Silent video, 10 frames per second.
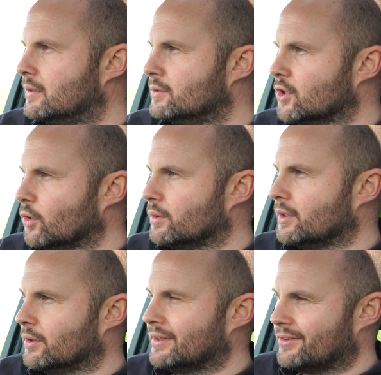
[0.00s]
So,
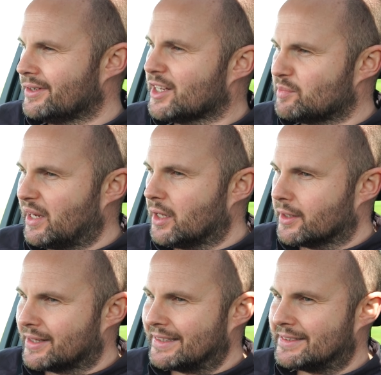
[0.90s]
you know, there has been a
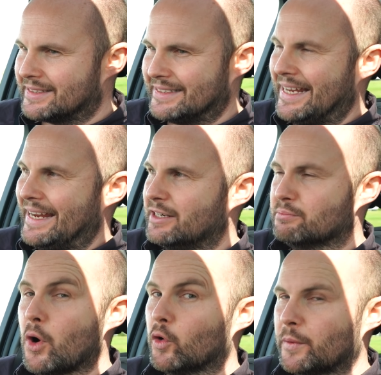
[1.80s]
lot of that sustained
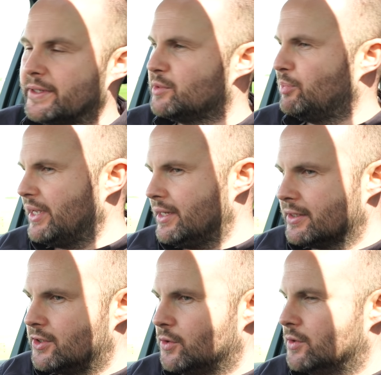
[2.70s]
motorway speed
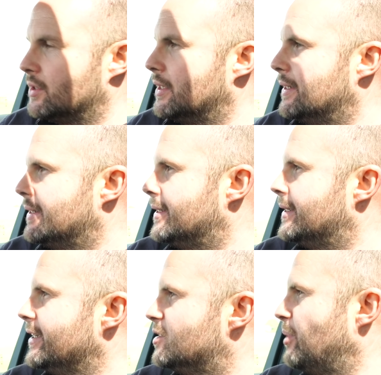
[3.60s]
that you'd
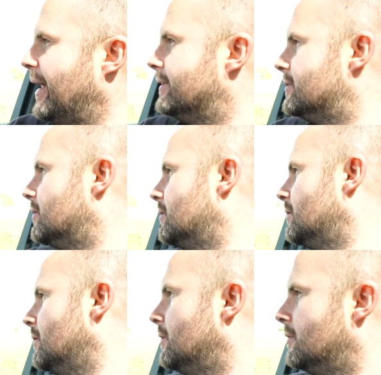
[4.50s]
expect.
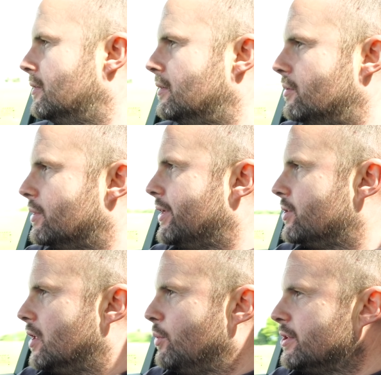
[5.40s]
Oh,
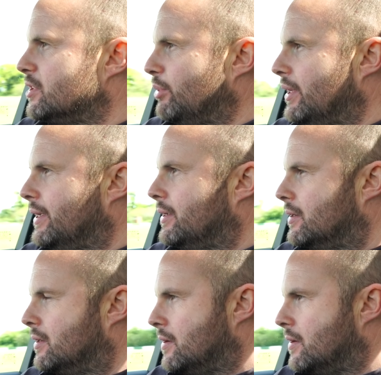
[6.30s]
Qashqai wants to play.